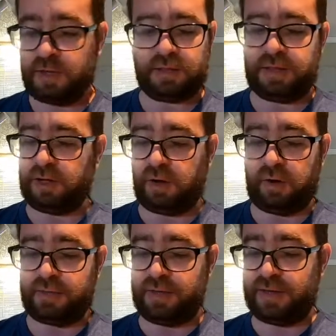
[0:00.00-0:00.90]
Like
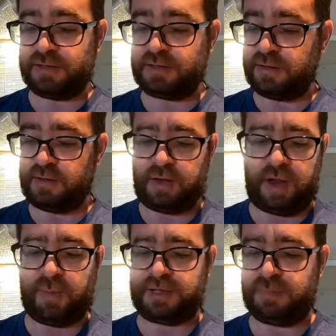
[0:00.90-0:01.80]
all things,
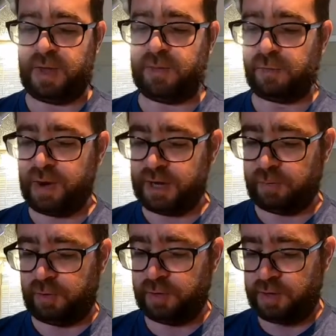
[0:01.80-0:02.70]
adamantium may be
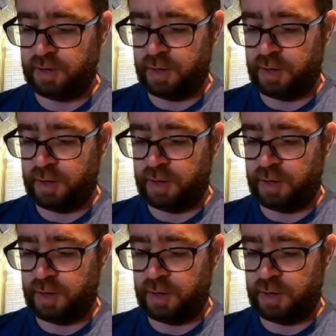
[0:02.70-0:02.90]
unbreakable,